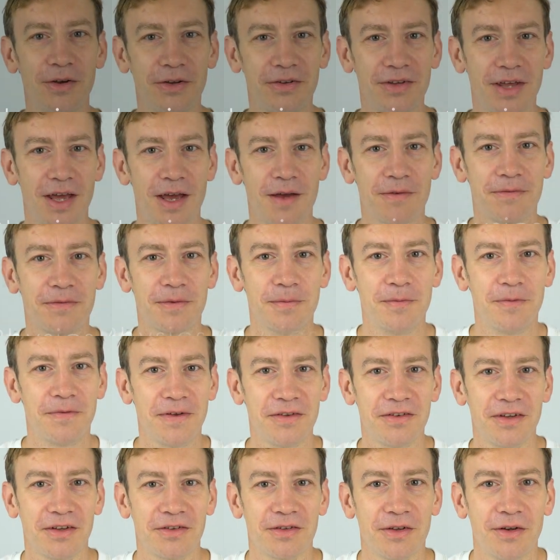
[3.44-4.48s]
Lewis here from
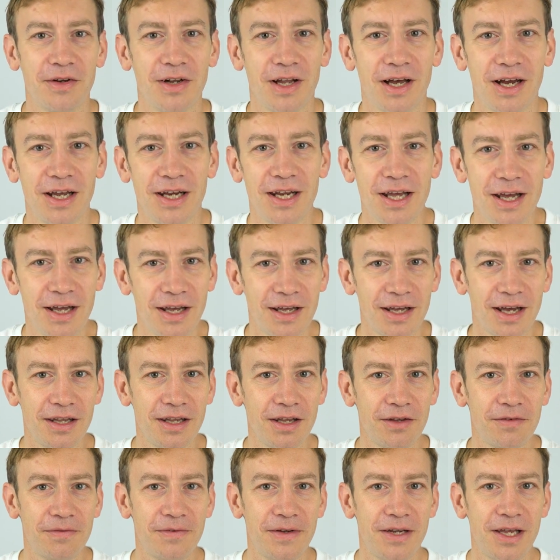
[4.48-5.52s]
Physics Online, and
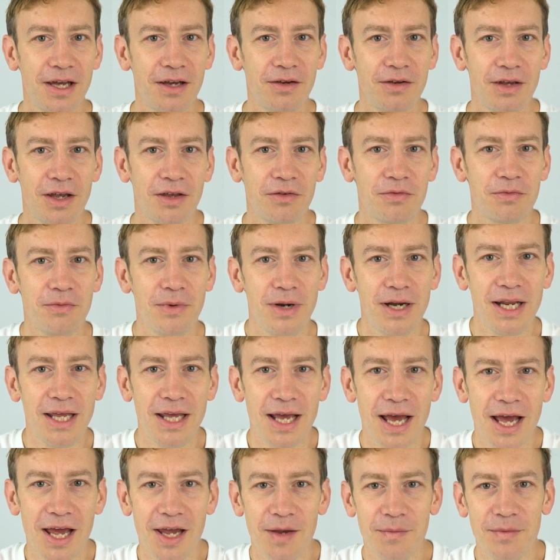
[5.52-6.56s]
this video is
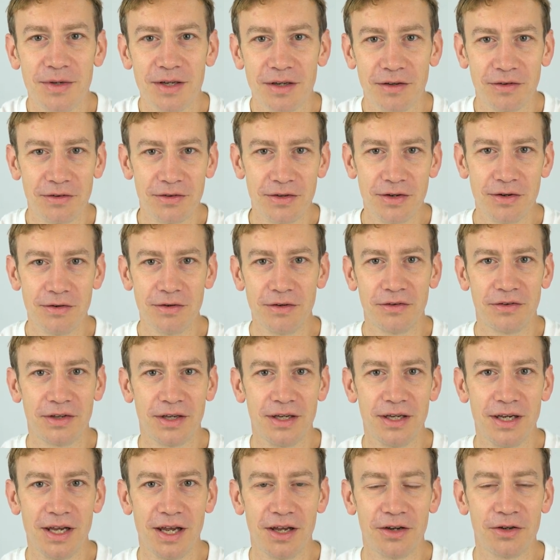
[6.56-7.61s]
really aimed at students
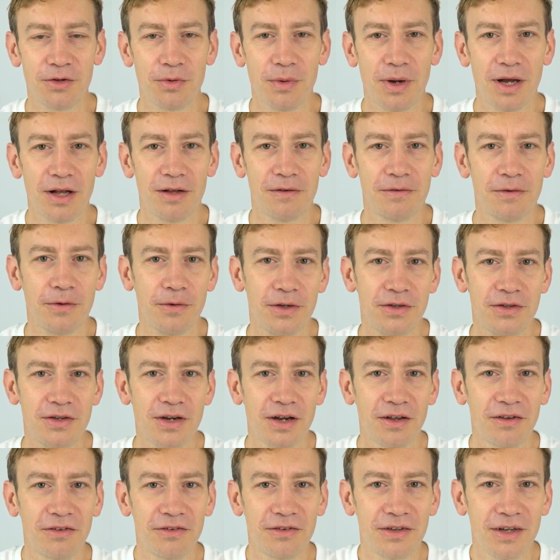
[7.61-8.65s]
in Year 12 who are
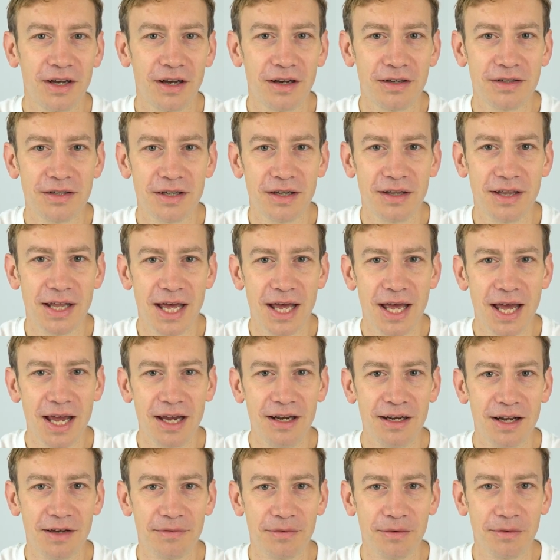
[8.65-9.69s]
just starting their
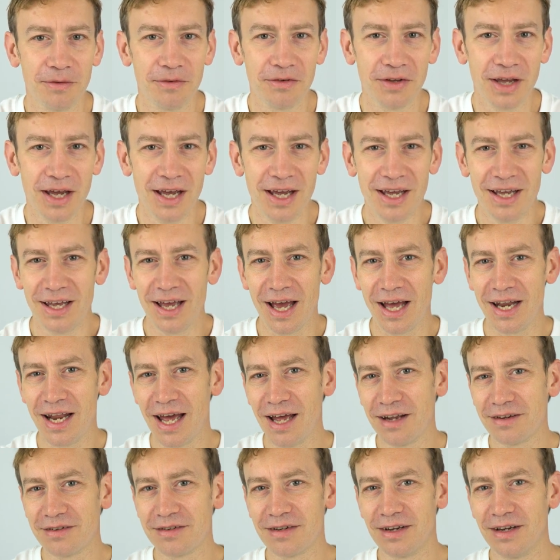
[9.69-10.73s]
A-levels, and
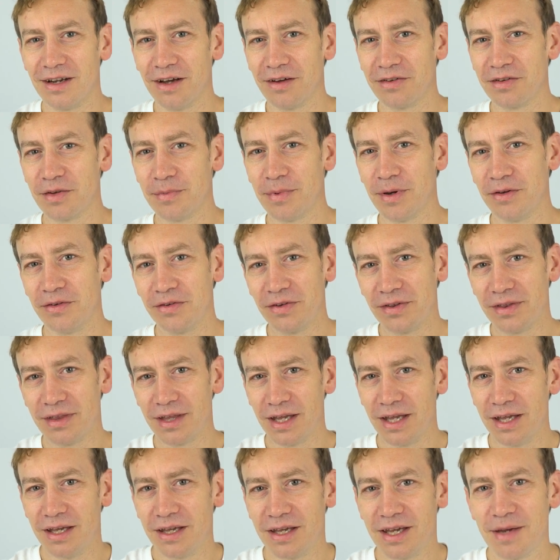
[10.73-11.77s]
actually I suppose
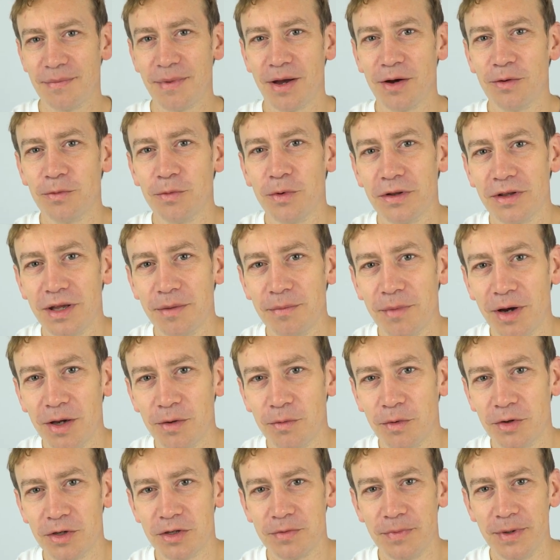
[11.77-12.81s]
thinking about what they
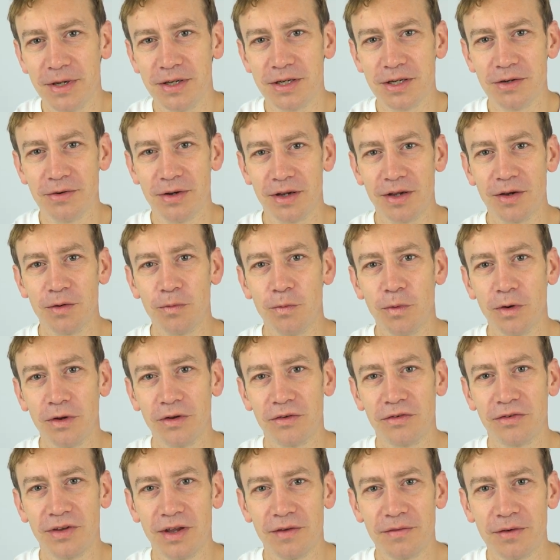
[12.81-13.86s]
might want to be doing
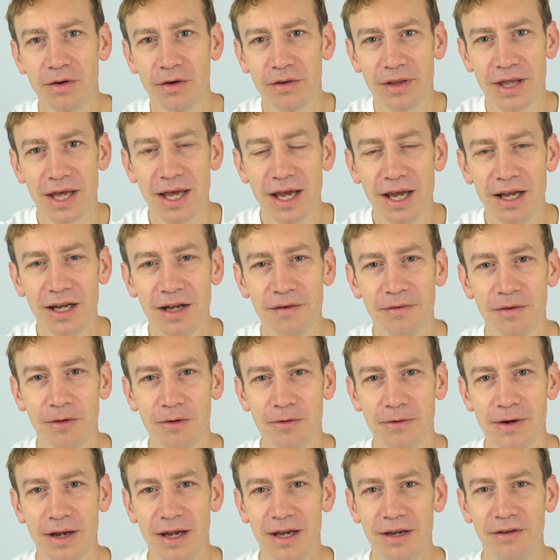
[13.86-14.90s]
once they've got their A-level
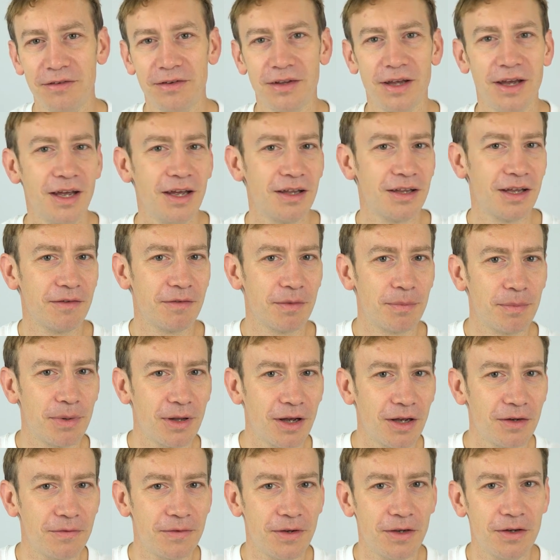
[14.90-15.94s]
grades, they've
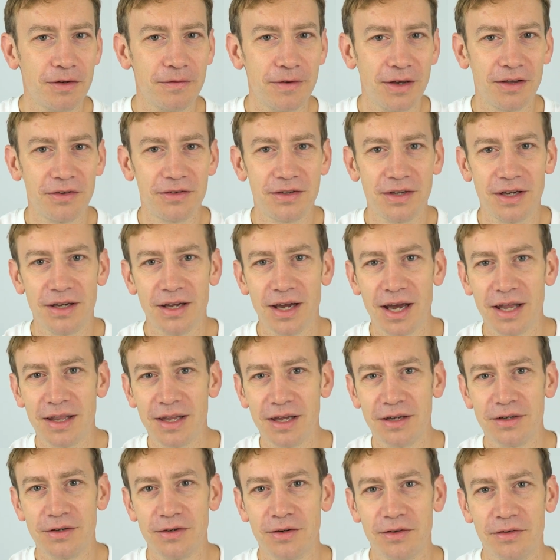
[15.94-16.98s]
applied for university and
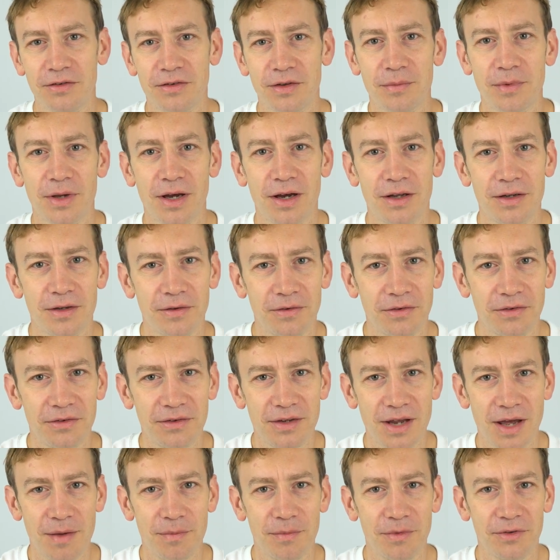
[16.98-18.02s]
they're doing some kind of
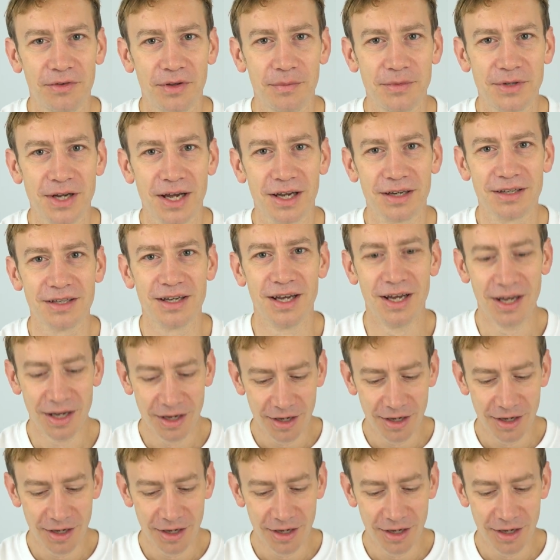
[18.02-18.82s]
STEM subject.